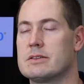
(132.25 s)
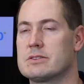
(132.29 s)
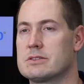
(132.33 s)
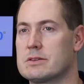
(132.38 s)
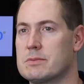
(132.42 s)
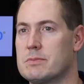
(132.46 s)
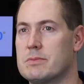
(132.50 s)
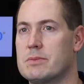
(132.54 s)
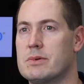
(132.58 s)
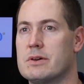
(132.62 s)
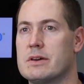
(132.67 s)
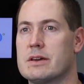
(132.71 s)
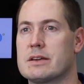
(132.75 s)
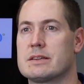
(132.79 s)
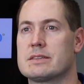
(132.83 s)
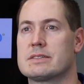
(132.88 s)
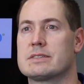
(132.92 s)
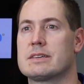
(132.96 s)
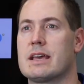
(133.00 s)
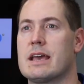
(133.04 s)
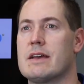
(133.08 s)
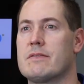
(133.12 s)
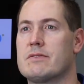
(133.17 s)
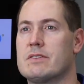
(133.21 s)
It's a big
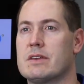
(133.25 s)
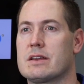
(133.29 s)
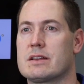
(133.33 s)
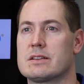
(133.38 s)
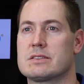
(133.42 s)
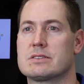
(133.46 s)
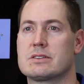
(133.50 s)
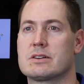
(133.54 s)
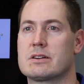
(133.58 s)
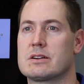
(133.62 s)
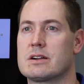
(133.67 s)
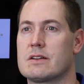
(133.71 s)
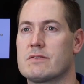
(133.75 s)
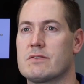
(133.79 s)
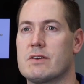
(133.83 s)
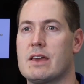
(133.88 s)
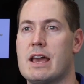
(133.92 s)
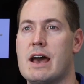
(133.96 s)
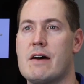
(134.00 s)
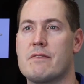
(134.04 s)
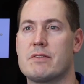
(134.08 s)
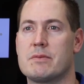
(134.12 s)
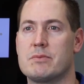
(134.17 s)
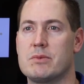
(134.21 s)
safety concern. If
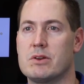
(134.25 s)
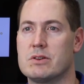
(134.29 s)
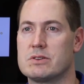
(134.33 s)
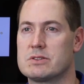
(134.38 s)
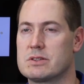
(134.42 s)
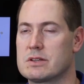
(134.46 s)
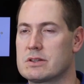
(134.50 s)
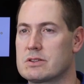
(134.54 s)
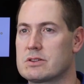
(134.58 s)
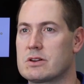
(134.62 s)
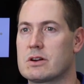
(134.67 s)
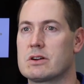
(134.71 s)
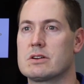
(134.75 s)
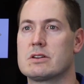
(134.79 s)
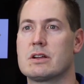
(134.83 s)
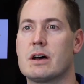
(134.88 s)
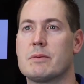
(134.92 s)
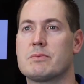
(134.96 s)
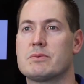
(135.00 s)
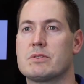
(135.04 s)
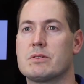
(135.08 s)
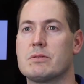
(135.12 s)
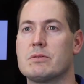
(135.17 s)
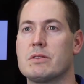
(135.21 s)
you have the music turned
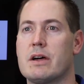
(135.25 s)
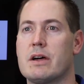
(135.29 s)
up too